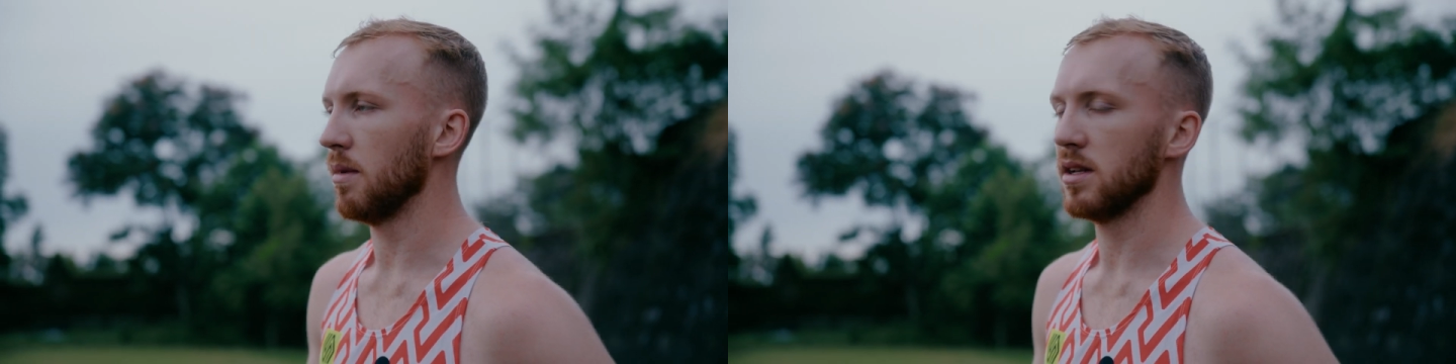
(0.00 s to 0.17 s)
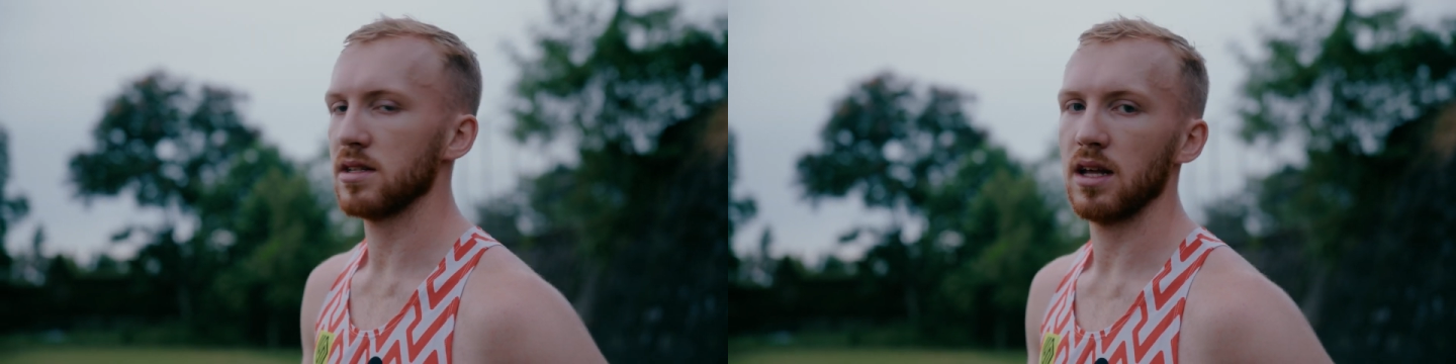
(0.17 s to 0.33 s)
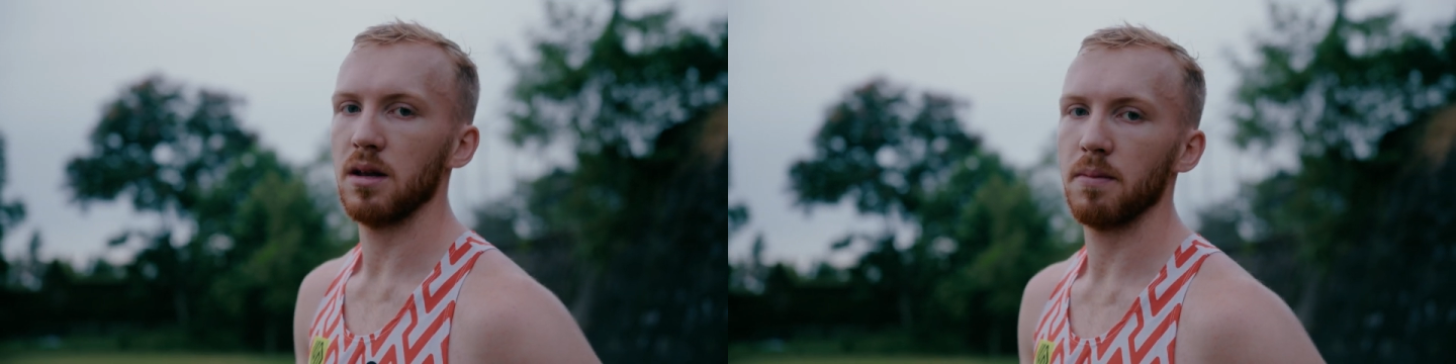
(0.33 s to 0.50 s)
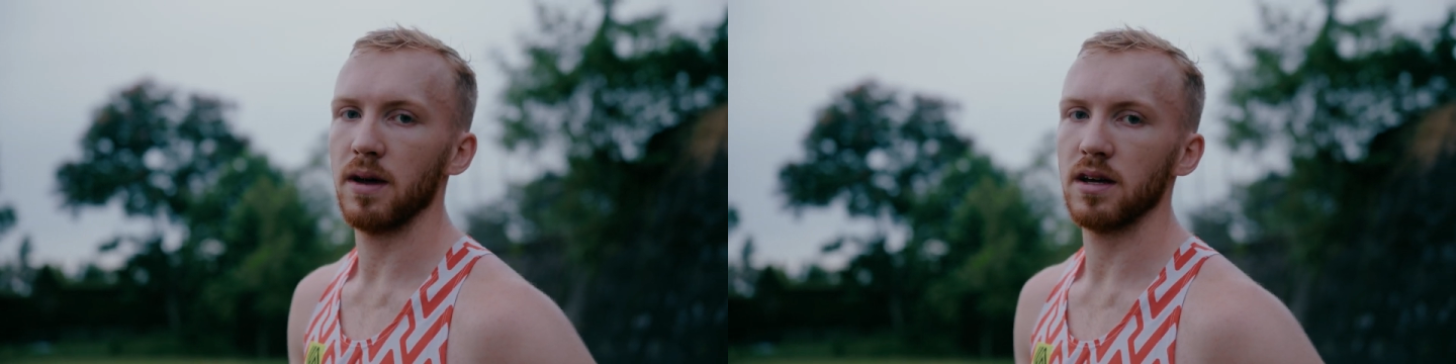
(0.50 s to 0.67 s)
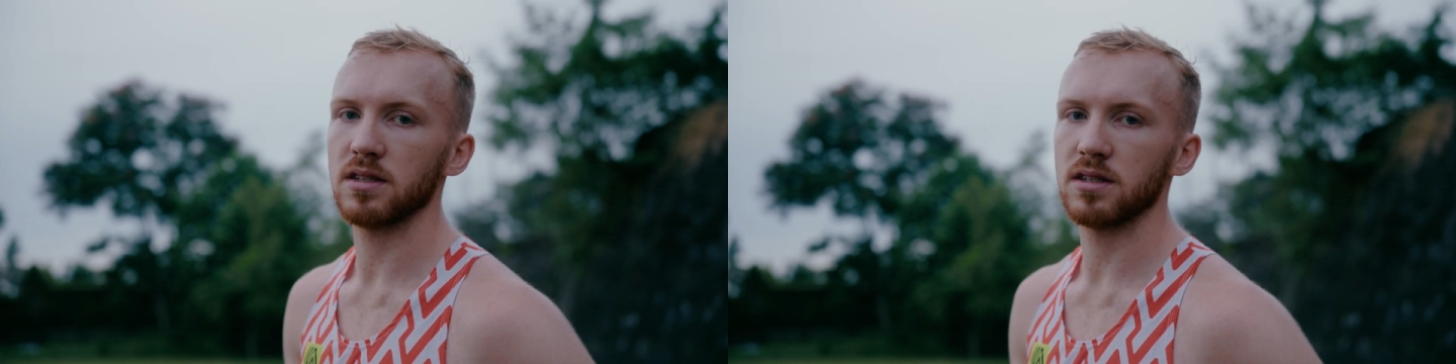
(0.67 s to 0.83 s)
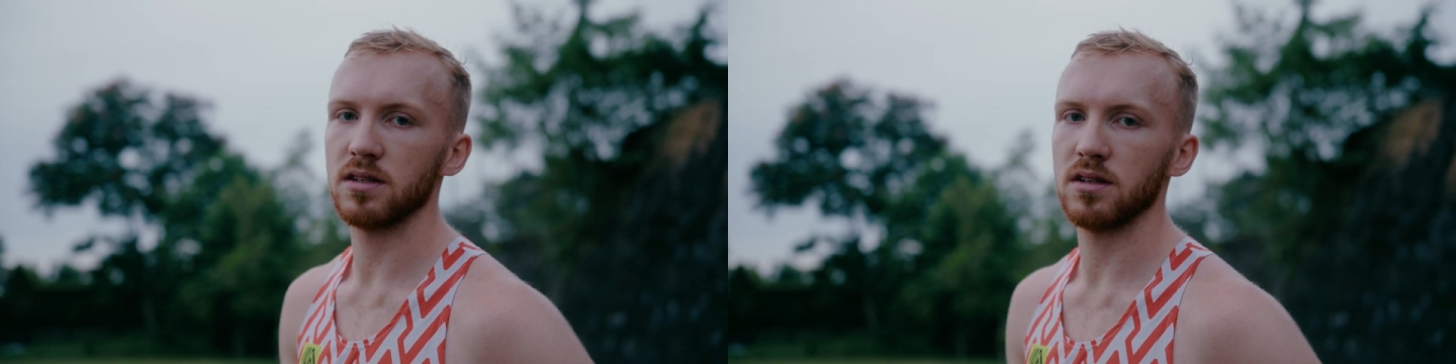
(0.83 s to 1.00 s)
maintain the
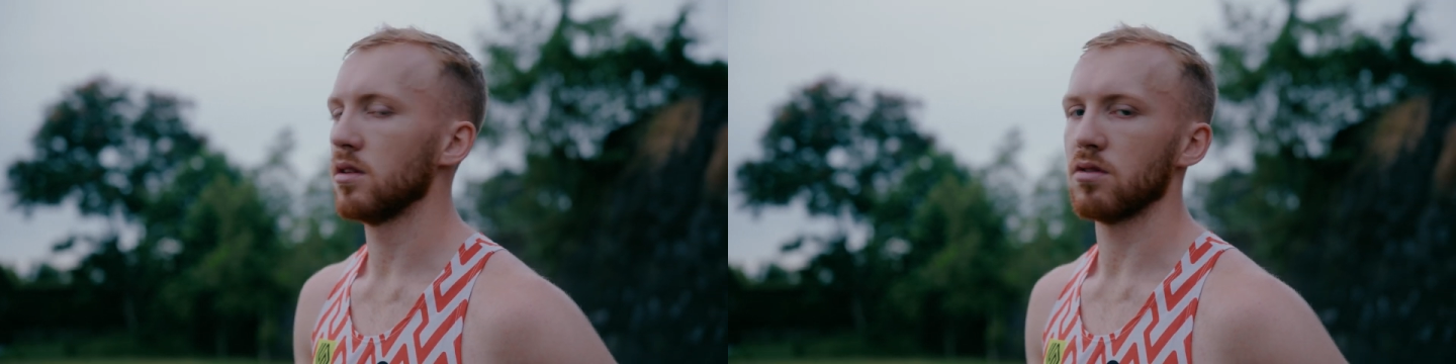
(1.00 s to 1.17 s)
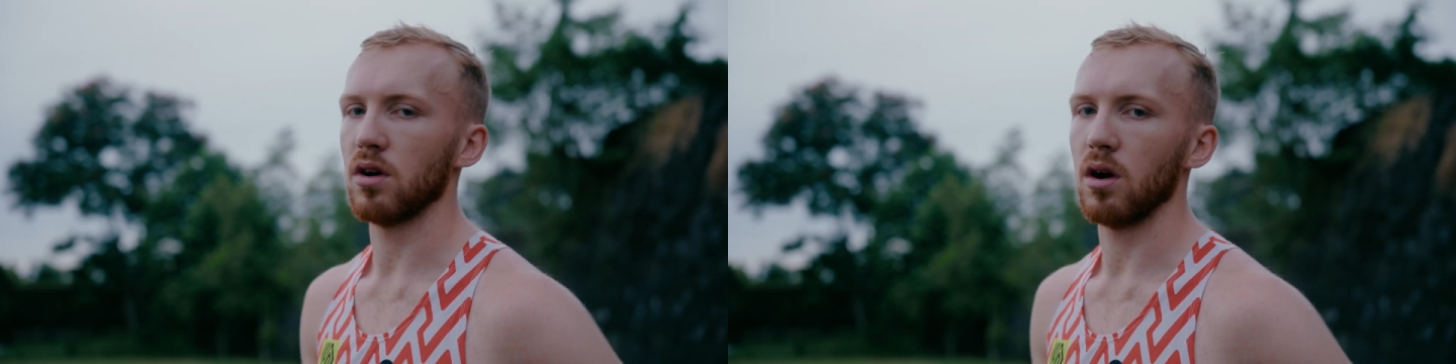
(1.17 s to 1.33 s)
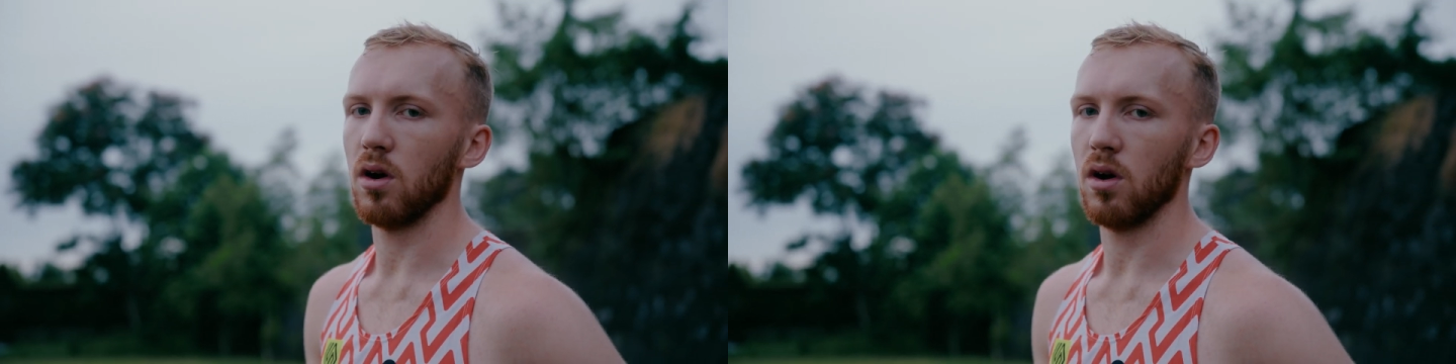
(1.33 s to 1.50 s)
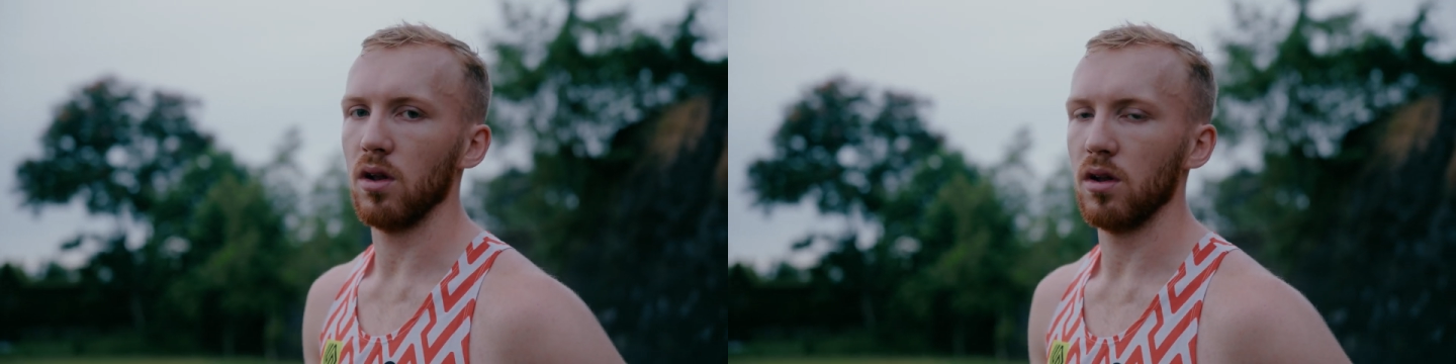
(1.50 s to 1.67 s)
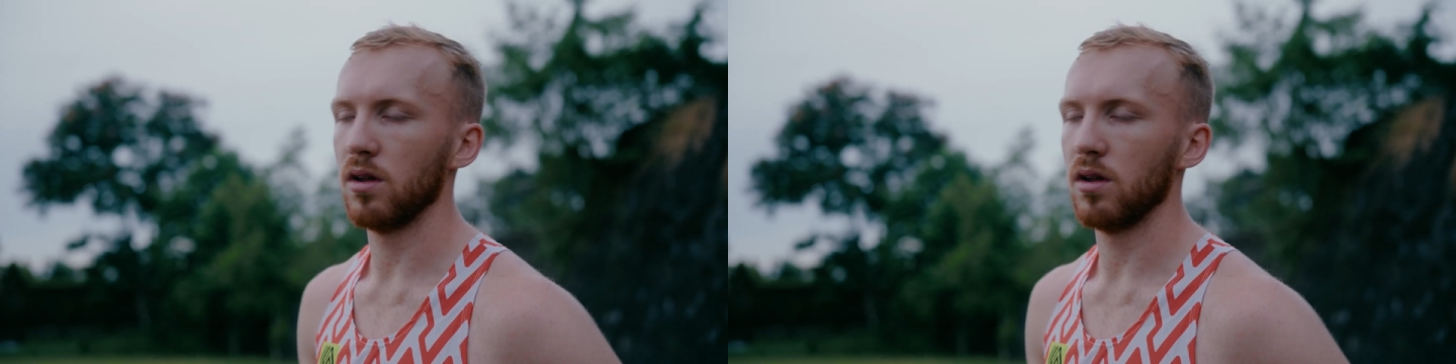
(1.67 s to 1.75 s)
pace throughout all,